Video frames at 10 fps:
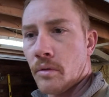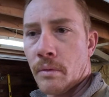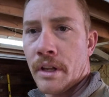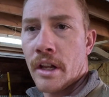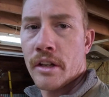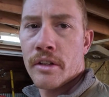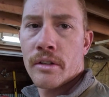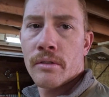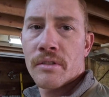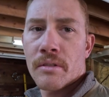we got to
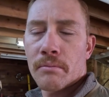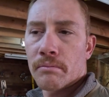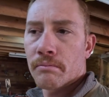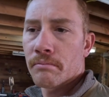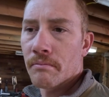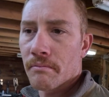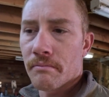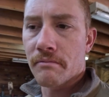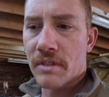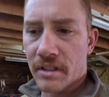do
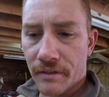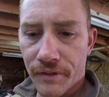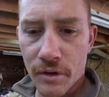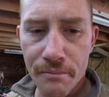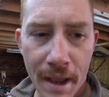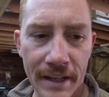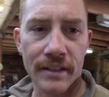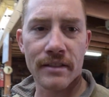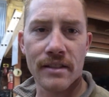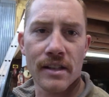just a few
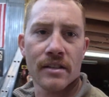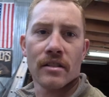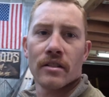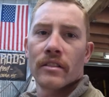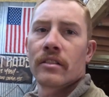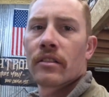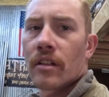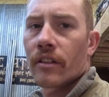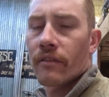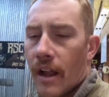maintenance things on
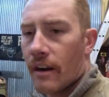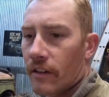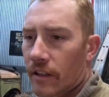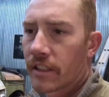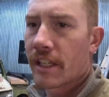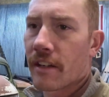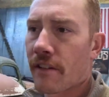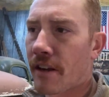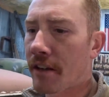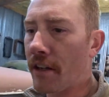the rat rod to get it
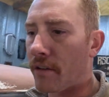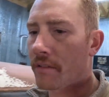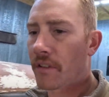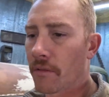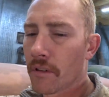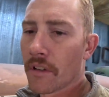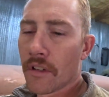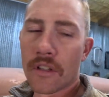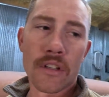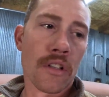ready to go. So
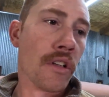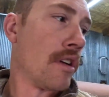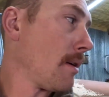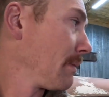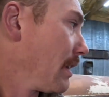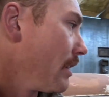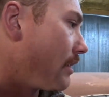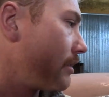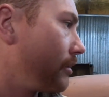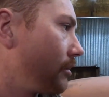I'm gonna